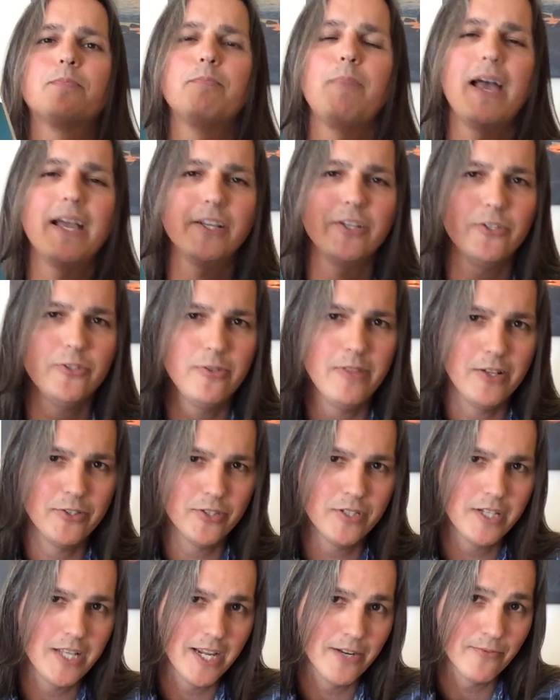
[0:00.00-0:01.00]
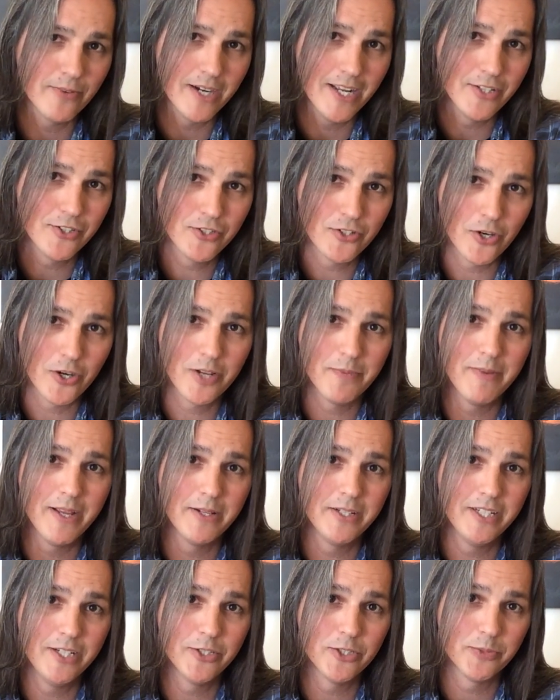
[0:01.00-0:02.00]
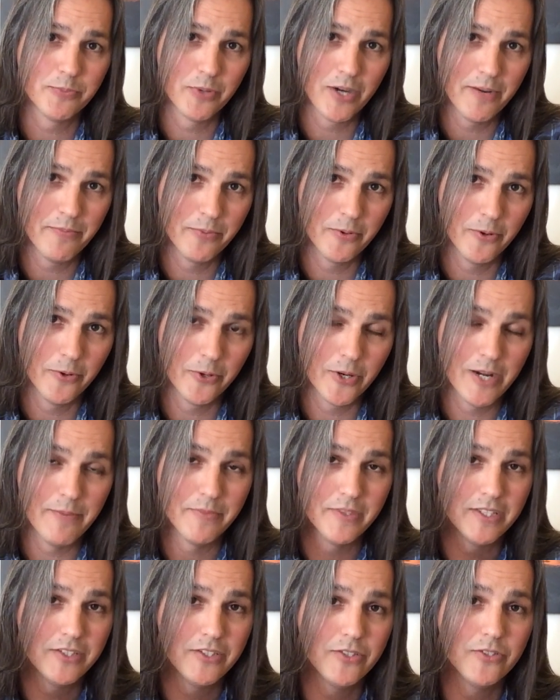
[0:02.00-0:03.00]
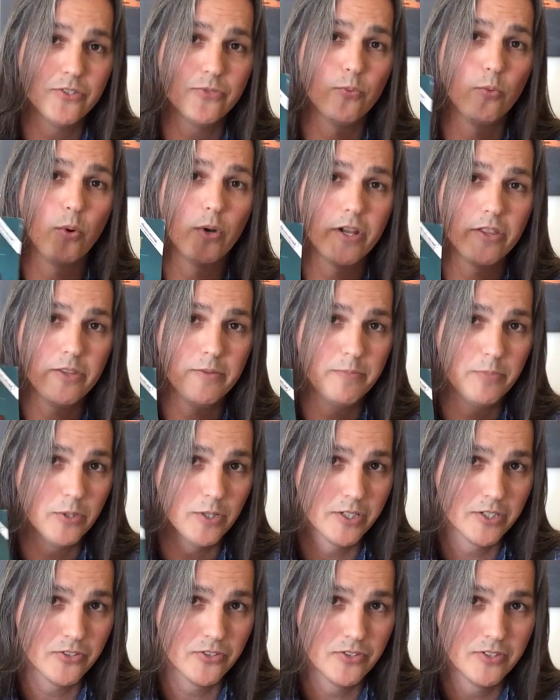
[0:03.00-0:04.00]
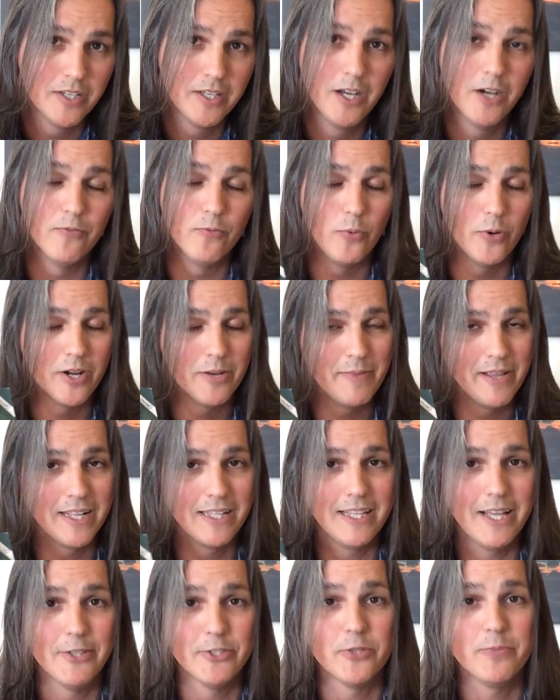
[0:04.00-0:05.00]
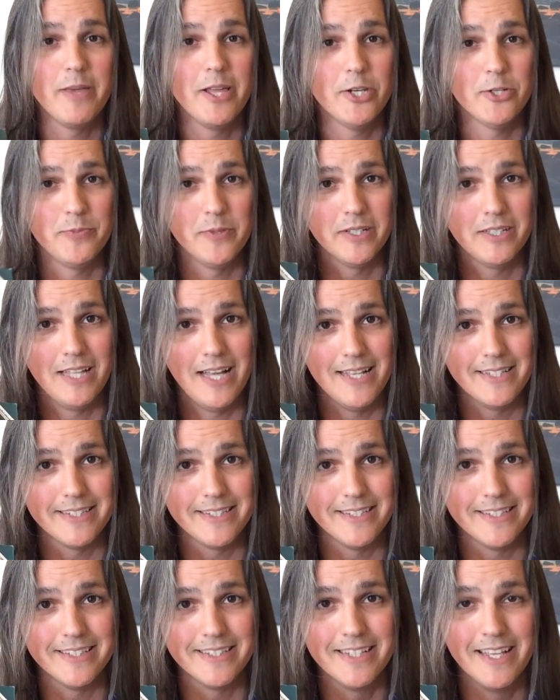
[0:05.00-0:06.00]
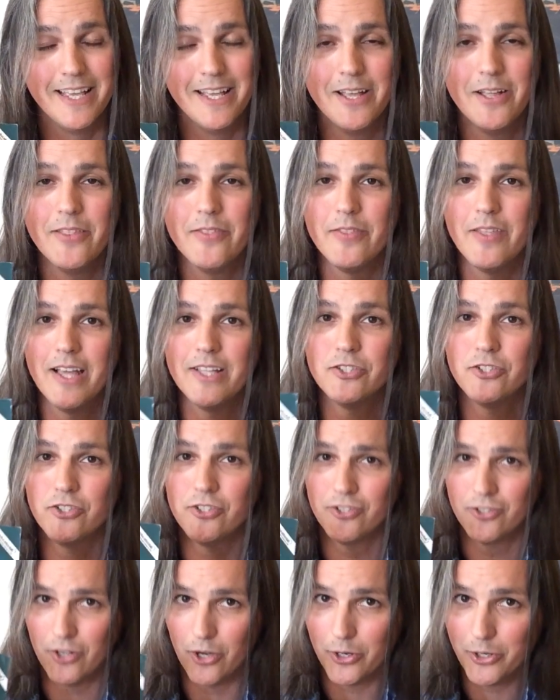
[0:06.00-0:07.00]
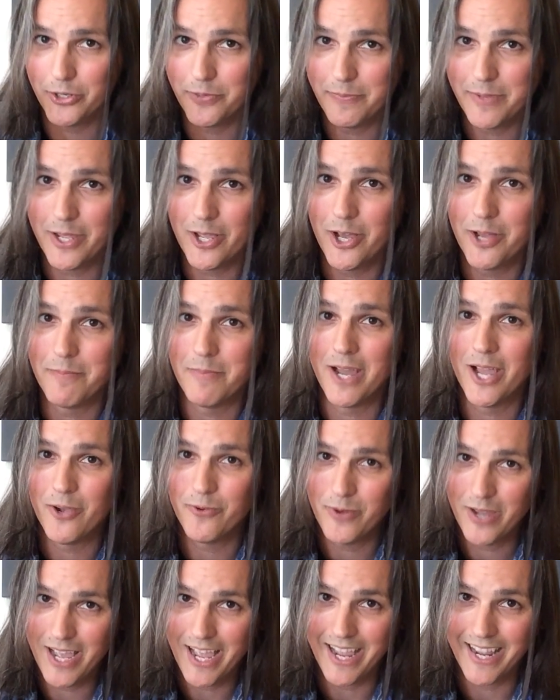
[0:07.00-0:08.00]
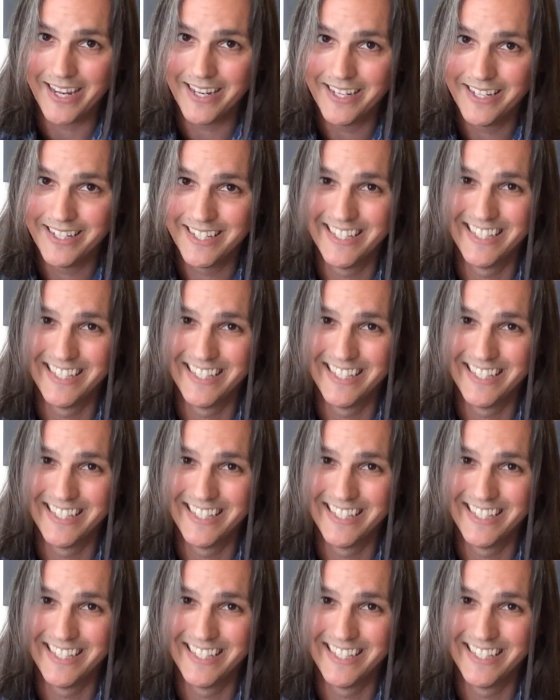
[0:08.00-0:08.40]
Back in 2009 when I started my teacher prep program, this is one of the books of one of my classroom management classes that started me on my way.